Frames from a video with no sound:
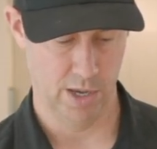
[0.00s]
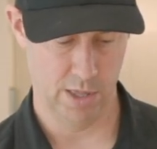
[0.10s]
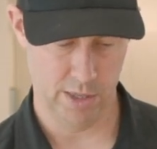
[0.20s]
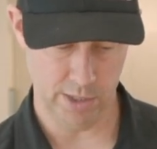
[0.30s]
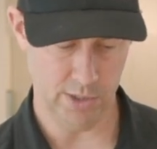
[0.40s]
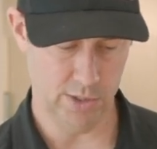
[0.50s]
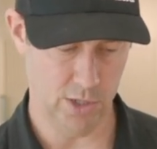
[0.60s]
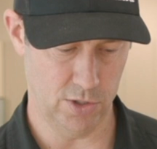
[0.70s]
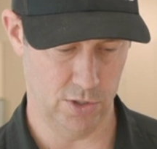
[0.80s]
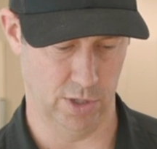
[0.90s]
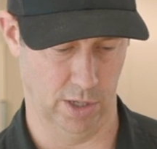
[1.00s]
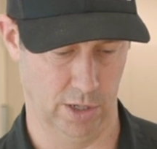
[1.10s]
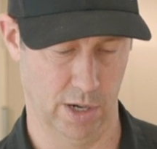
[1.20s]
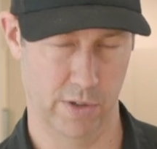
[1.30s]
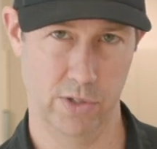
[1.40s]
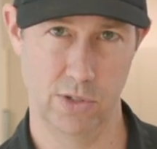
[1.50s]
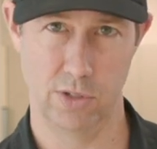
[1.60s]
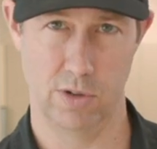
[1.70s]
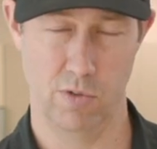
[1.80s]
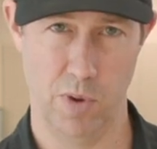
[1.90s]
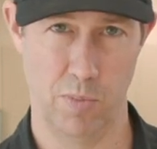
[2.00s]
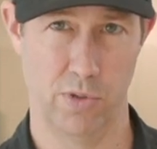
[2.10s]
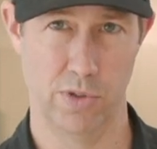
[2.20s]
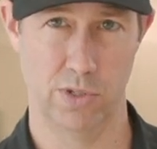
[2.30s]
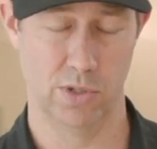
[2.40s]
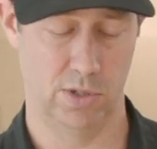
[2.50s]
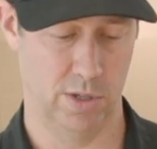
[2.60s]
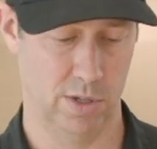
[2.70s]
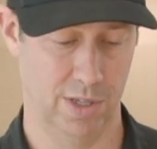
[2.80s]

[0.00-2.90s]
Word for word: And this is interesting. Now this is, remember, this is